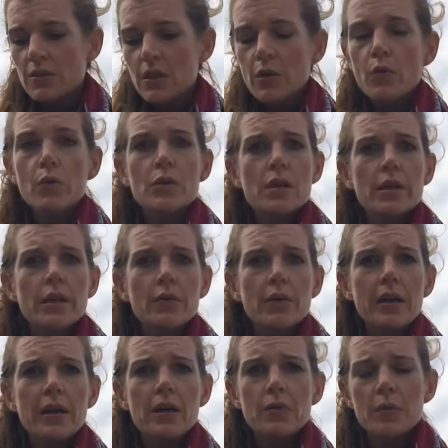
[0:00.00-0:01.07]
They cost like a
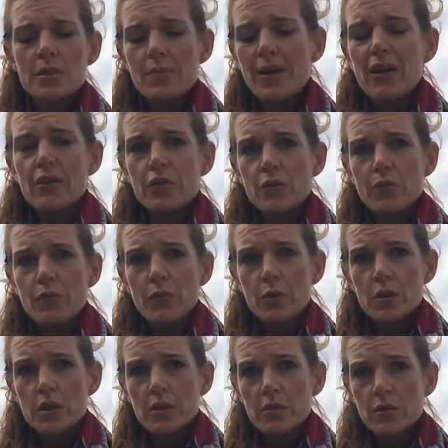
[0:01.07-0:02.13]
regular one's about
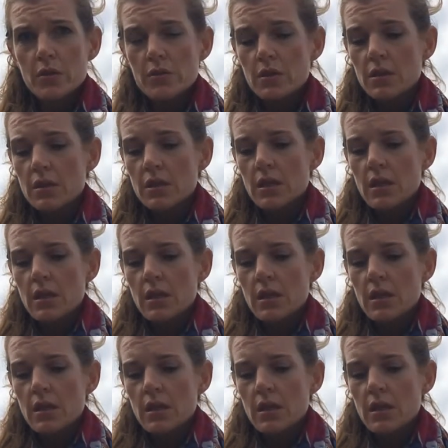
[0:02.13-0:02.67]
140 euros.